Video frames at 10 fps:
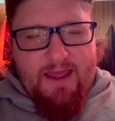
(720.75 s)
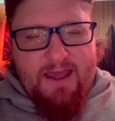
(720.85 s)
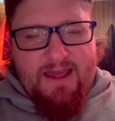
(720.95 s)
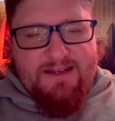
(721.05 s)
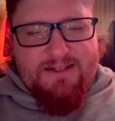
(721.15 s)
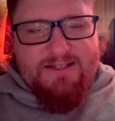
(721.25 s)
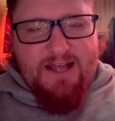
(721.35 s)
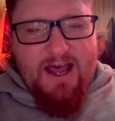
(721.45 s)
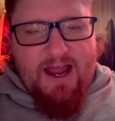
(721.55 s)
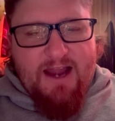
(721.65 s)

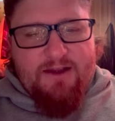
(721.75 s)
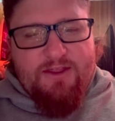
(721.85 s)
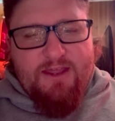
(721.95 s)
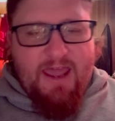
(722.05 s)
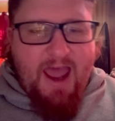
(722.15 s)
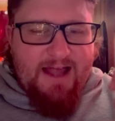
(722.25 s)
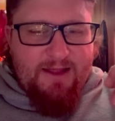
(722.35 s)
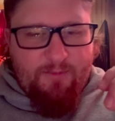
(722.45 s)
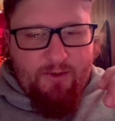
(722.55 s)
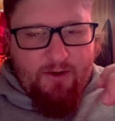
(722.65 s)
inside the
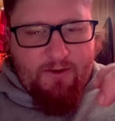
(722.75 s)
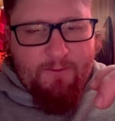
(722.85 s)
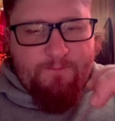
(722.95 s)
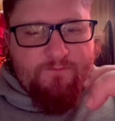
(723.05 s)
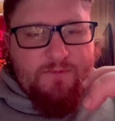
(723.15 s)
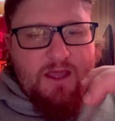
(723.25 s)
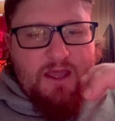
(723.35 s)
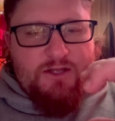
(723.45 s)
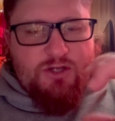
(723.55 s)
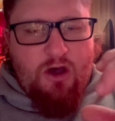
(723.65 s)
caliper
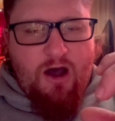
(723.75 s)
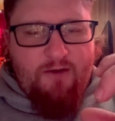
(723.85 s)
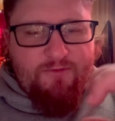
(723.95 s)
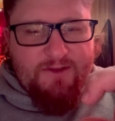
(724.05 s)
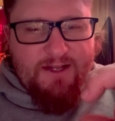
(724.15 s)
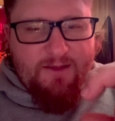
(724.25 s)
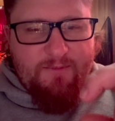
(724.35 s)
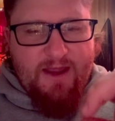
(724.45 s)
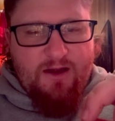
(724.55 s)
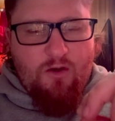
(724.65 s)
is off a little
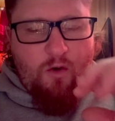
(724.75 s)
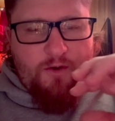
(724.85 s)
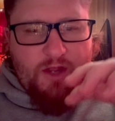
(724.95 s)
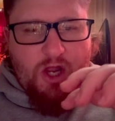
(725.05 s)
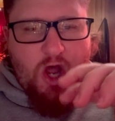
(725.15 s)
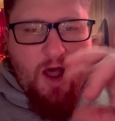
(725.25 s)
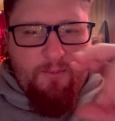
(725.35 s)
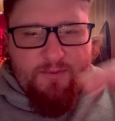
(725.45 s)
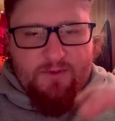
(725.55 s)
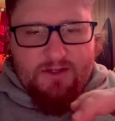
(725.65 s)
bit, or the cup
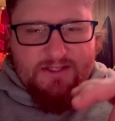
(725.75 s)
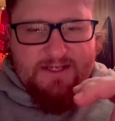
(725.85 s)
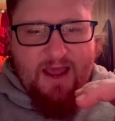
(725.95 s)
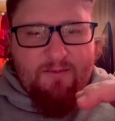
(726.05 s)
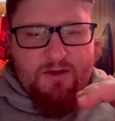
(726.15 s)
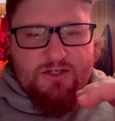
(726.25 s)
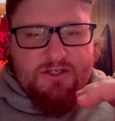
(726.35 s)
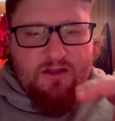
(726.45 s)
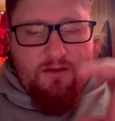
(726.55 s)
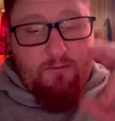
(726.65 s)
is damaged,
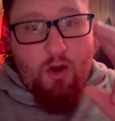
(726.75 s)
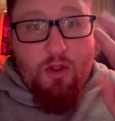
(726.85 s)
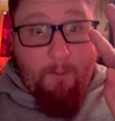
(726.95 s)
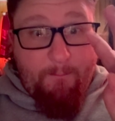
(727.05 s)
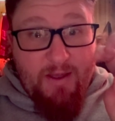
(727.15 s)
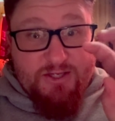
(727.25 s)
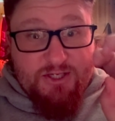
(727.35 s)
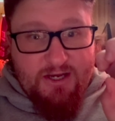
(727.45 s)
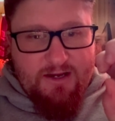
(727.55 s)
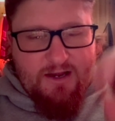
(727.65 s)
the
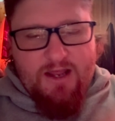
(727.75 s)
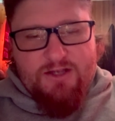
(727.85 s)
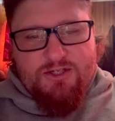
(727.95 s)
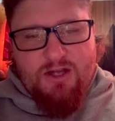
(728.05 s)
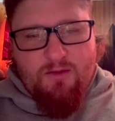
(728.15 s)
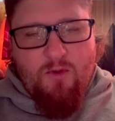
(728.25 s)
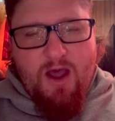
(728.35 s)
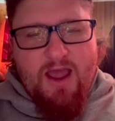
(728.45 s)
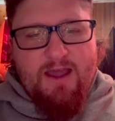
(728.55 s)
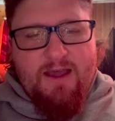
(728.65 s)
piston in some
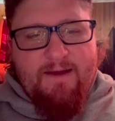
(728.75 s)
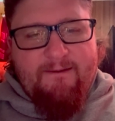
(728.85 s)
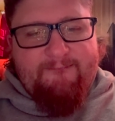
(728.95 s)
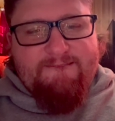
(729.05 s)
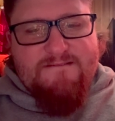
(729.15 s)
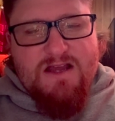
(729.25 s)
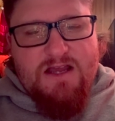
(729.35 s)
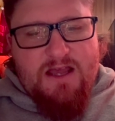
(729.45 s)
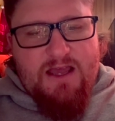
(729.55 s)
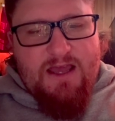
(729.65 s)
way
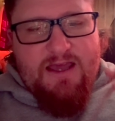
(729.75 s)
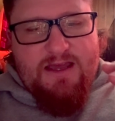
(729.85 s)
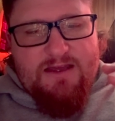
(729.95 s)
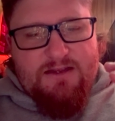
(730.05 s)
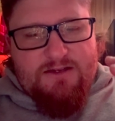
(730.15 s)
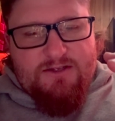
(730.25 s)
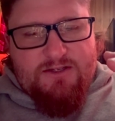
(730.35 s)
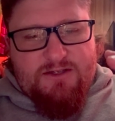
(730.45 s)
is